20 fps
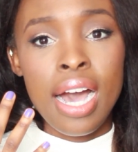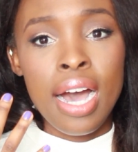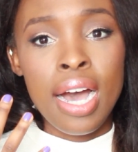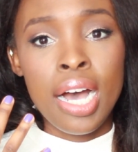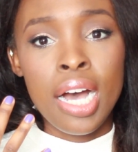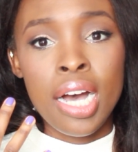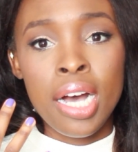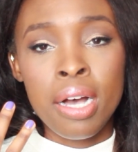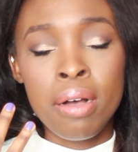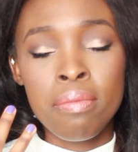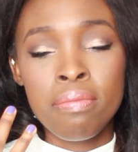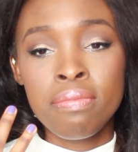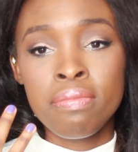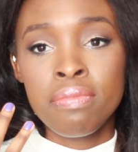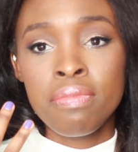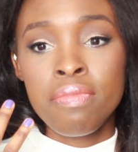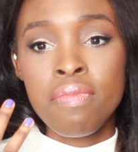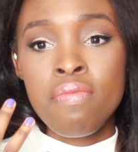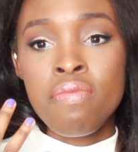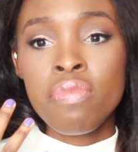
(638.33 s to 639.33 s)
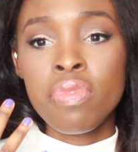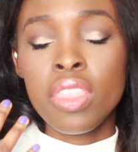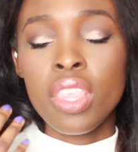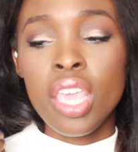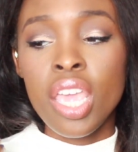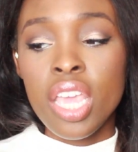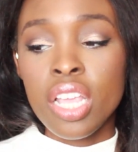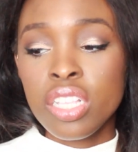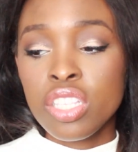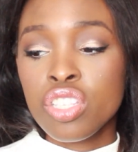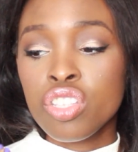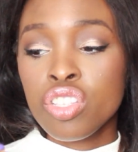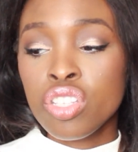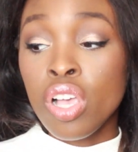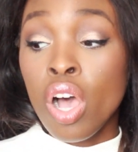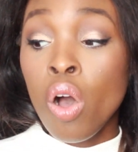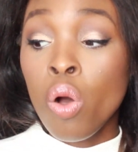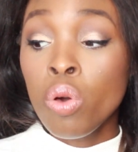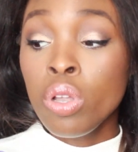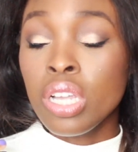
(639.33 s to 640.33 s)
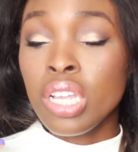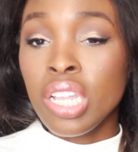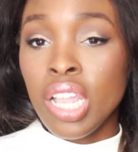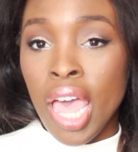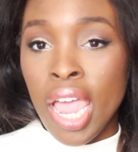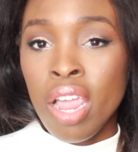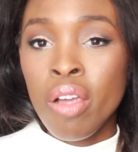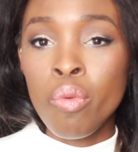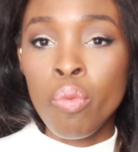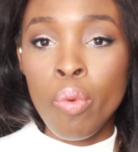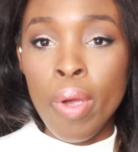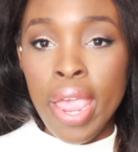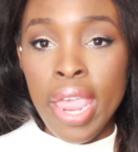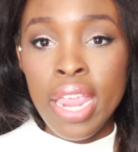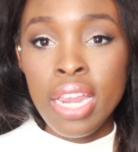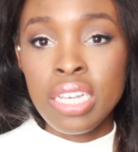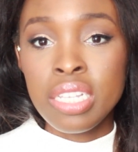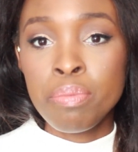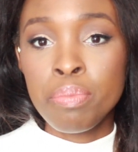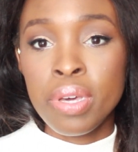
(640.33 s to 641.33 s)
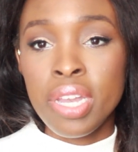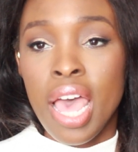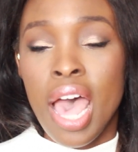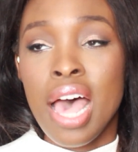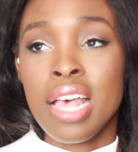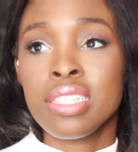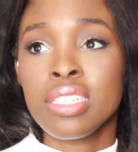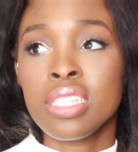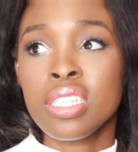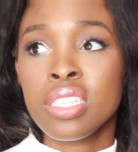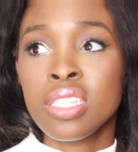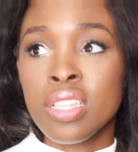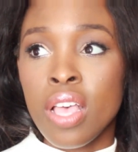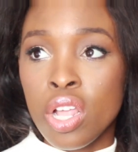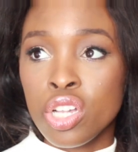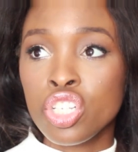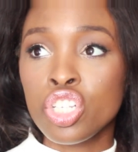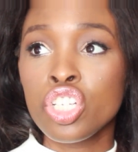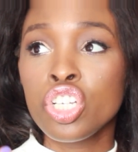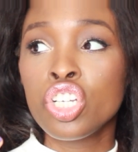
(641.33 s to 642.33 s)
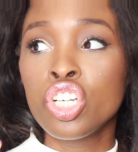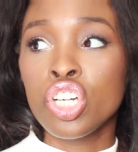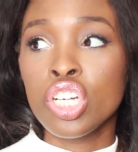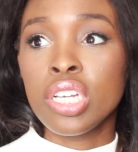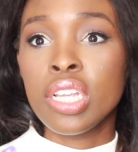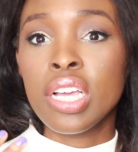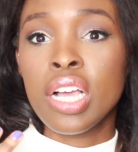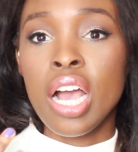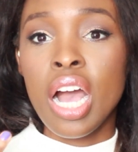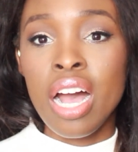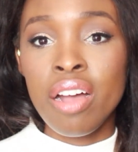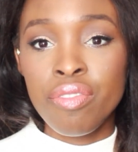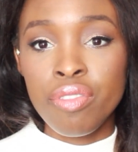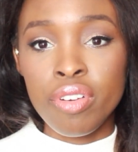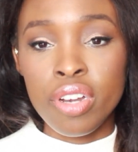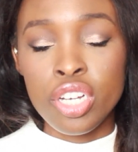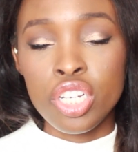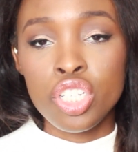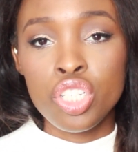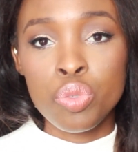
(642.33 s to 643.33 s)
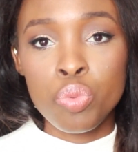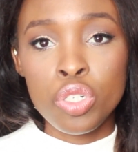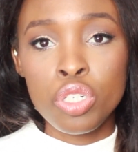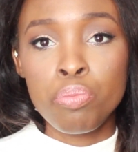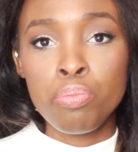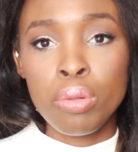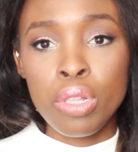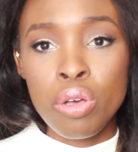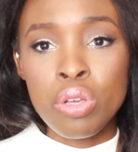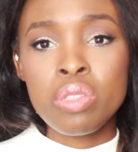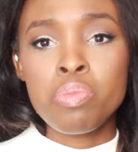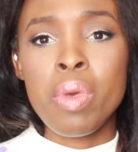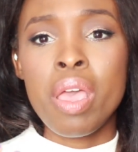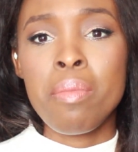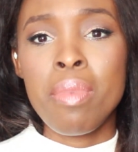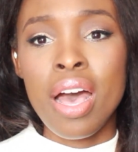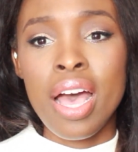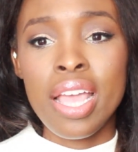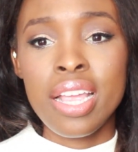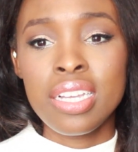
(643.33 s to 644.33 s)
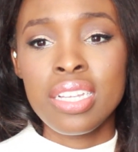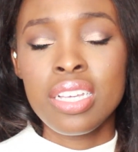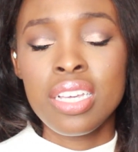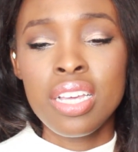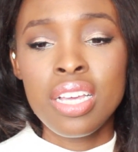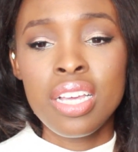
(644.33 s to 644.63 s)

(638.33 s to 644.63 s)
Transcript: Um, it's so lightweight, but has such good coverage, which blows my mind.